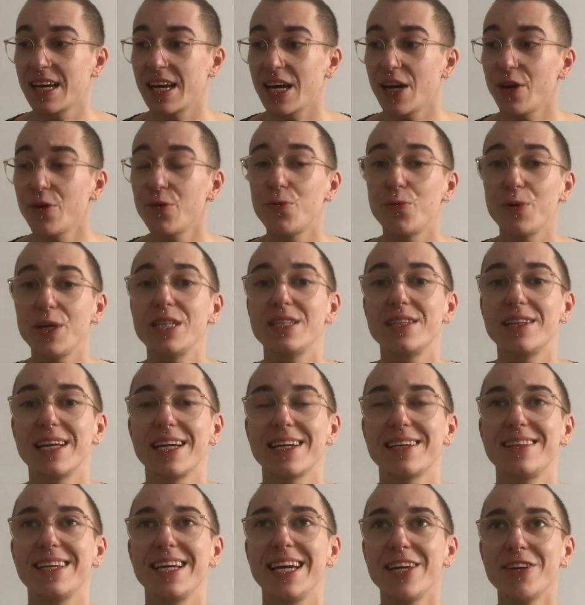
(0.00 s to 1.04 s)

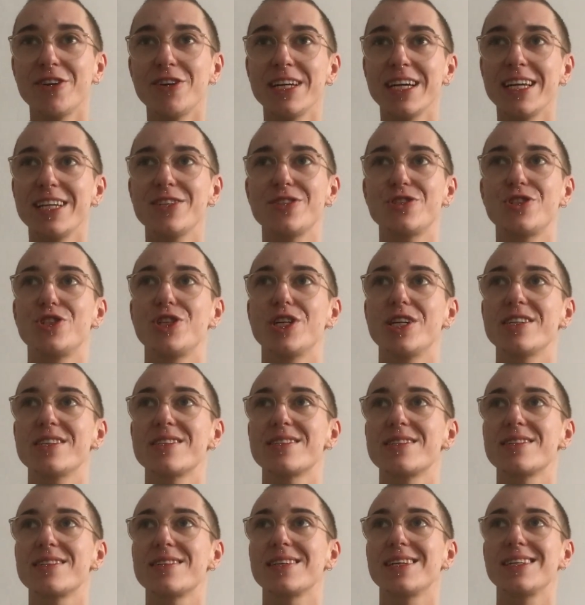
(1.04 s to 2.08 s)
the internet is
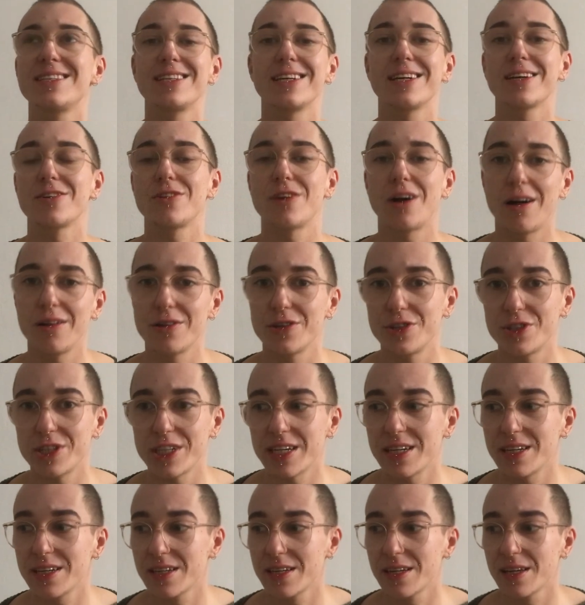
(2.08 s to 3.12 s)
just a
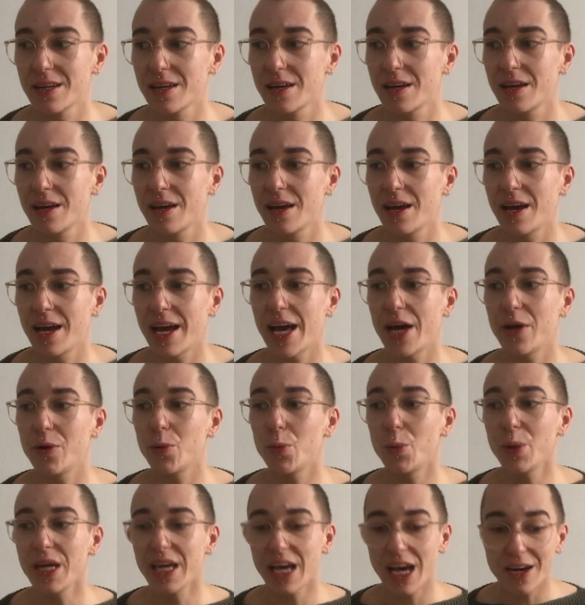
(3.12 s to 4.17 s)
technology,
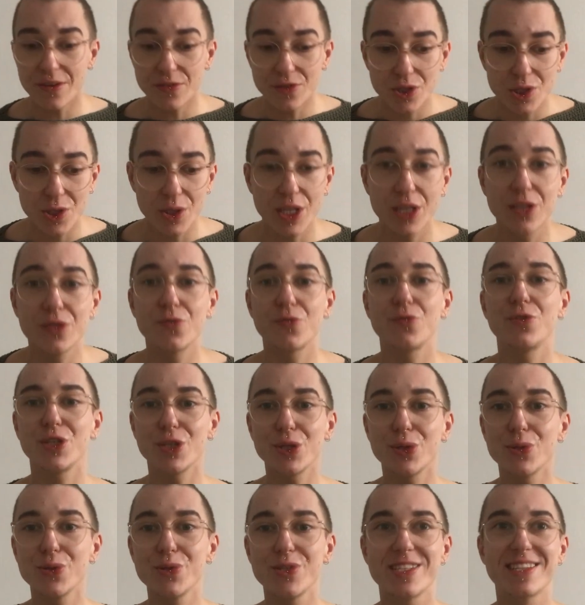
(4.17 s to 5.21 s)
and we have to
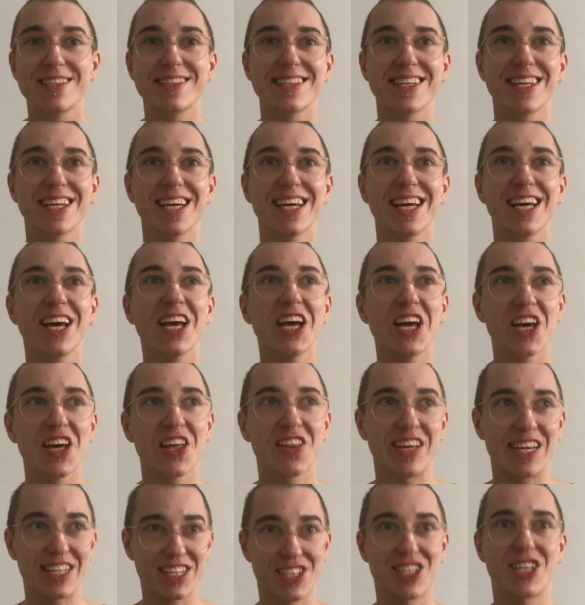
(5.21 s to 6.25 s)
infuse
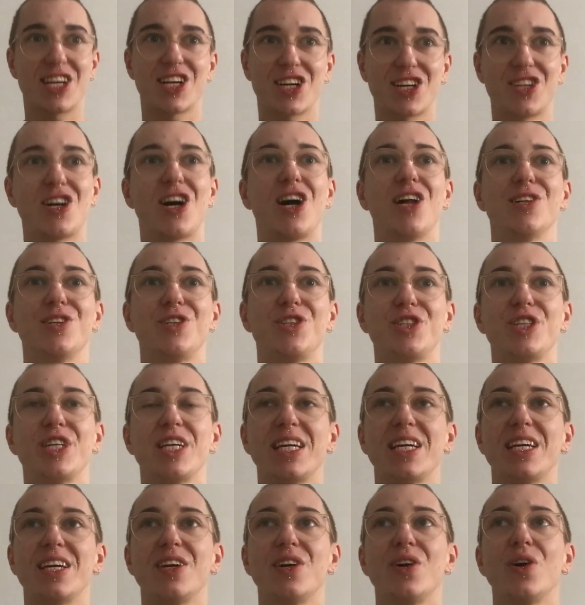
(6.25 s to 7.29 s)
that
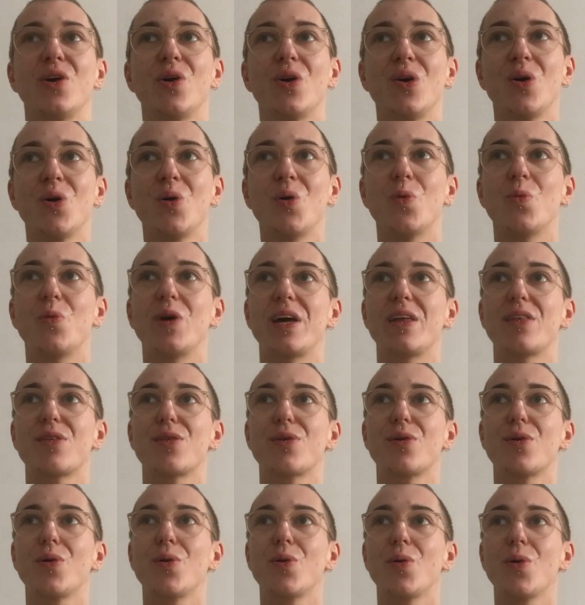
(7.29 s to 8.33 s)
technology with